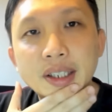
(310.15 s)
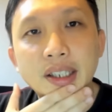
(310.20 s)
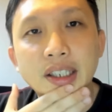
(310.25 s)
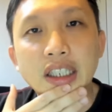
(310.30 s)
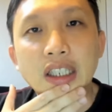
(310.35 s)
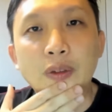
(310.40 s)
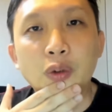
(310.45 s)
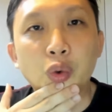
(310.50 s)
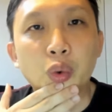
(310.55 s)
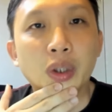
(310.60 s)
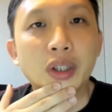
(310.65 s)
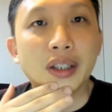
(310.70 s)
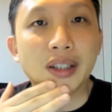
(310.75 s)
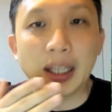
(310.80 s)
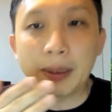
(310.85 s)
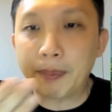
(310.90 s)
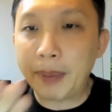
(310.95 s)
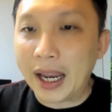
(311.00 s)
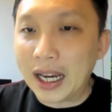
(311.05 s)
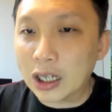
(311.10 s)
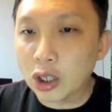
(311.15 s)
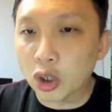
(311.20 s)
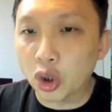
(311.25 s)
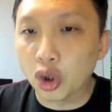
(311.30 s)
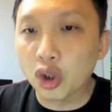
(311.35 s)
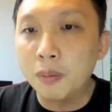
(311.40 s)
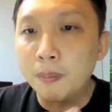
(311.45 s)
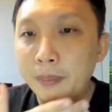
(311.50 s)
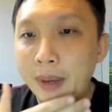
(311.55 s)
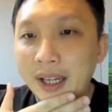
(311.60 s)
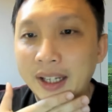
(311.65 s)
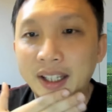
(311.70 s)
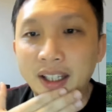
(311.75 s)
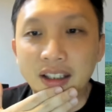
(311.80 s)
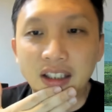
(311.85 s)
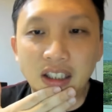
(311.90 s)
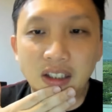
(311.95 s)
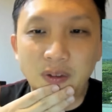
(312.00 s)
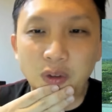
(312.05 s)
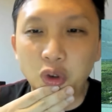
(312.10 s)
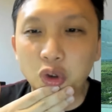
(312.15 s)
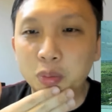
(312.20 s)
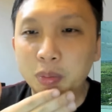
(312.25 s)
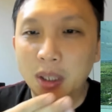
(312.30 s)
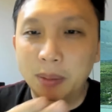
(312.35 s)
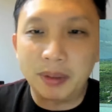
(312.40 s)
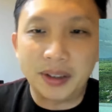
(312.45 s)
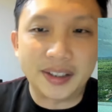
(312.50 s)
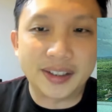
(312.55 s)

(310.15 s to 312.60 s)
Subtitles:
If you want to take bank loan, bank can give you maybe